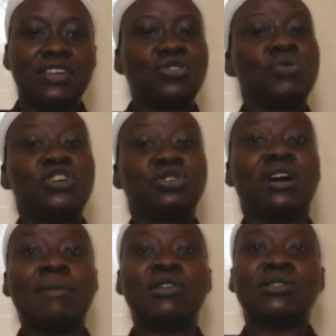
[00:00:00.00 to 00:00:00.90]
So when you
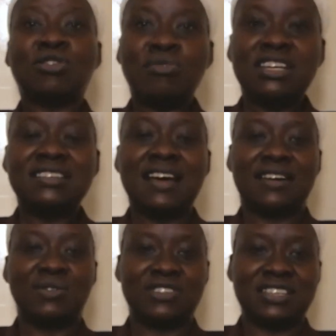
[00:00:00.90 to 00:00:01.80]
talk about a community
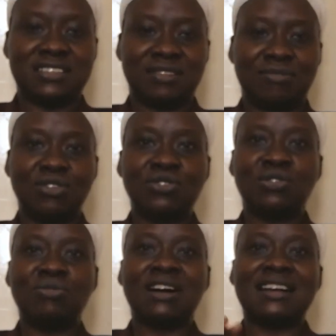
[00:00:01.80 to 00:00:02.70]
diagnosis, we
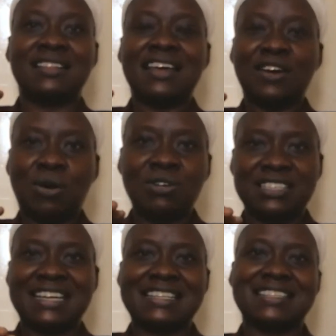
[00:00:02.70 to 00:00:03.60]
also look at the
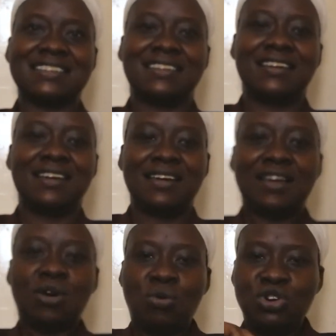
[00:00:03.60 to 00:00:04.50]
contents.
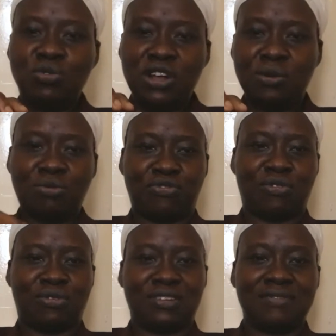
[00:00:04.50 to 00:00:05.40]
What do we look for?